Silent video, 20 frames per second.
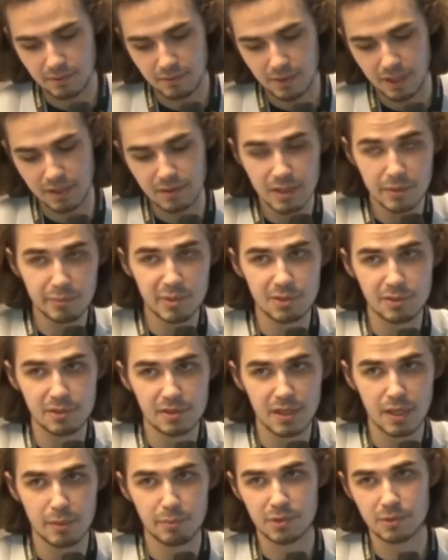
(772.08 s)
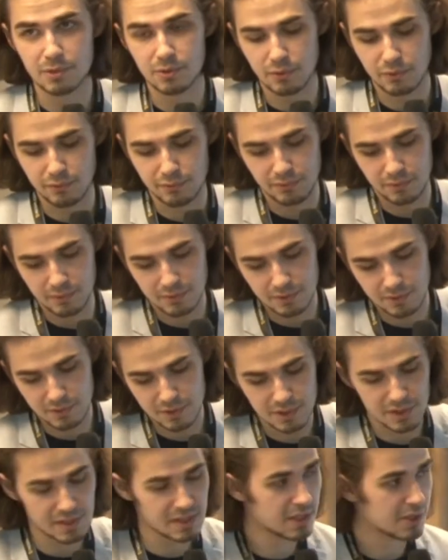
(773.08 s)
unlimited number of
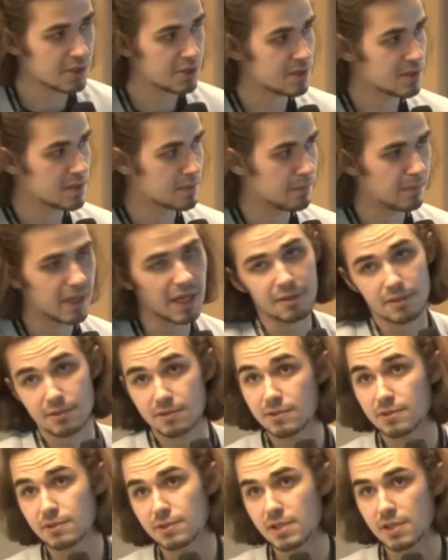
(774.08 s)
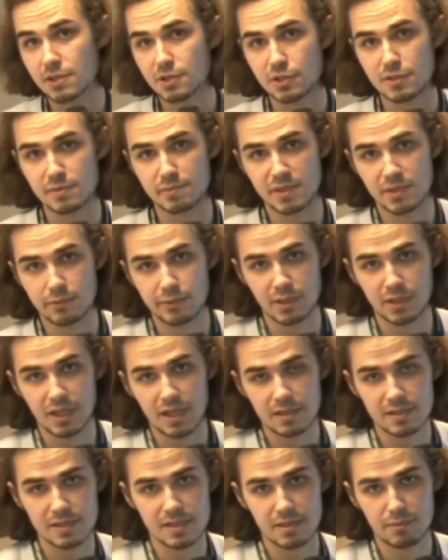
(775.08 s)
transactions, microtransactions between
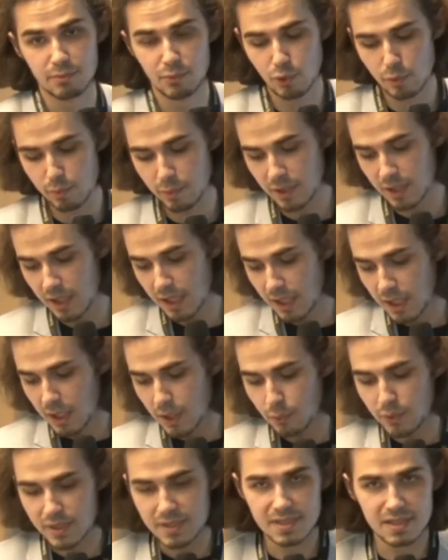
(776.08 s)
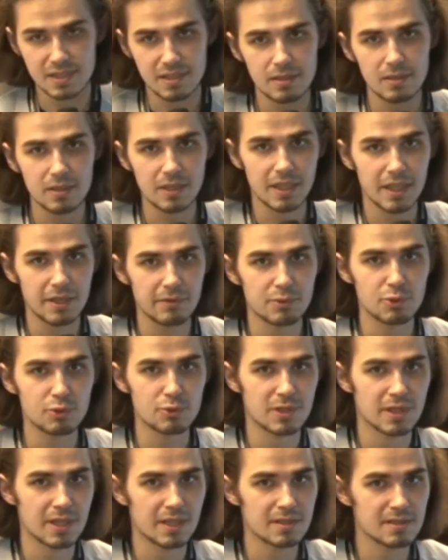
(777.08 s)
Alice and Bob, we still have to
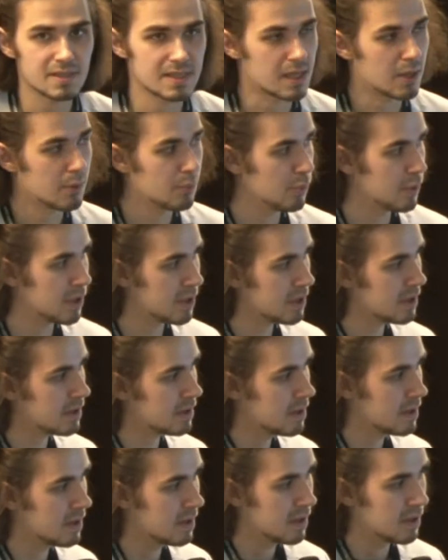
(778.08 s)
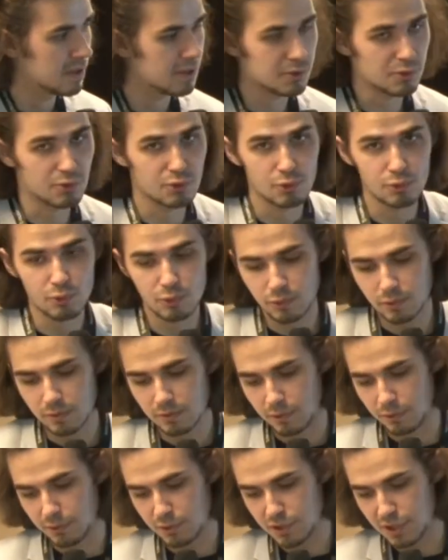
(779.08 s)
write somewhere two
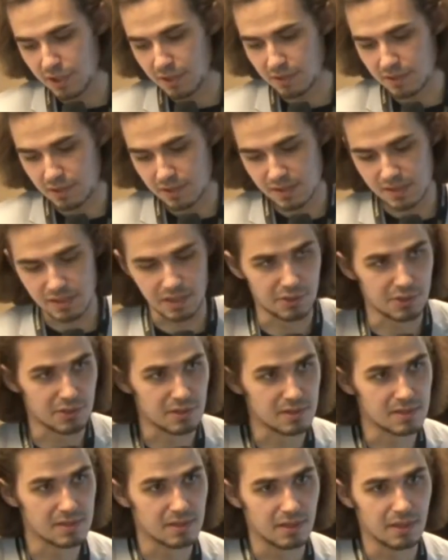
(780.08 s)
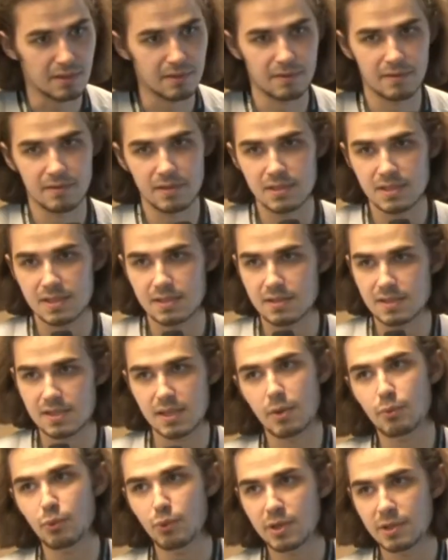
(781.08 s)
on-chain transactions. And this
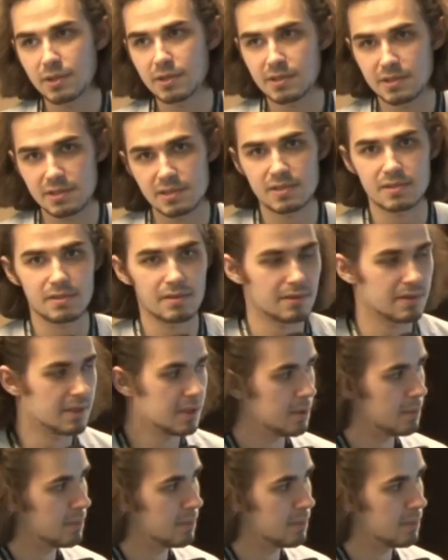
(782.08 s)
somewhere is the